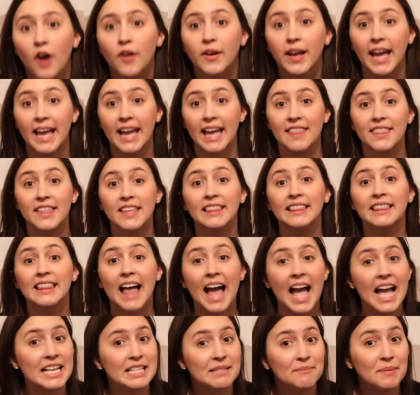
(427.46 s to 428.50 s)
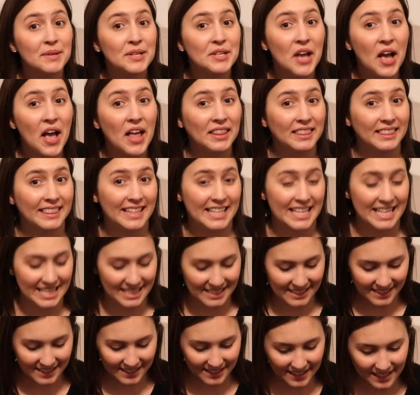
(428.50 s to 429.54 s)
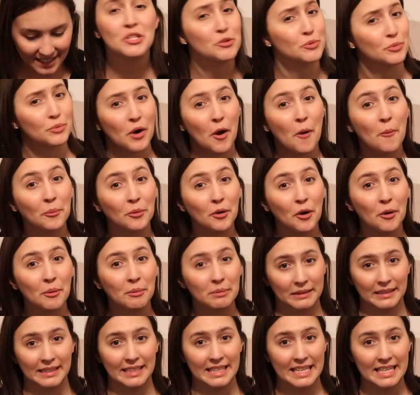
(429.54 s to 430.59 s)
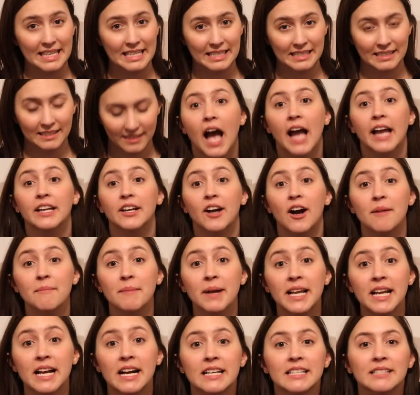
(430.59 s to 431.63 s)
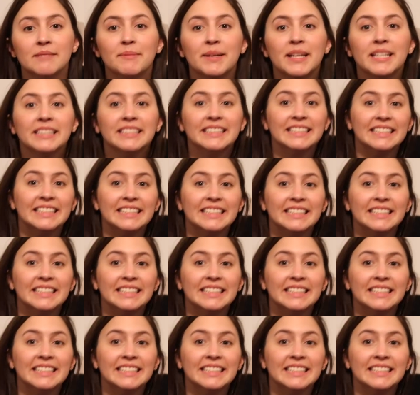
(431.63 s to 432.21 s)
Okay, and then last but not least, drum roll please. I got my husband